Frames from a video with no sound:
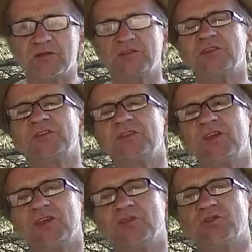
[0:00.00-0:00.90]
This is the
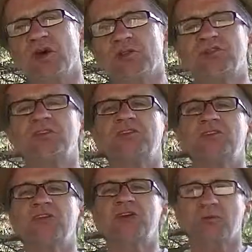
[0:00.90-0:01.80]
day, Utah. This is the
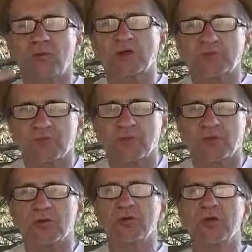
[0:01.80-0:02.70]
day, the rest of the
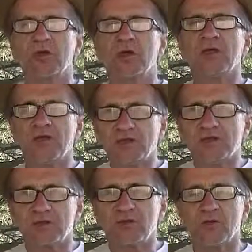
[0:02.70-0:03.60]
world, that
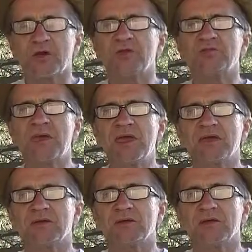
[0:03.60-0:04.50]
the Lord has made.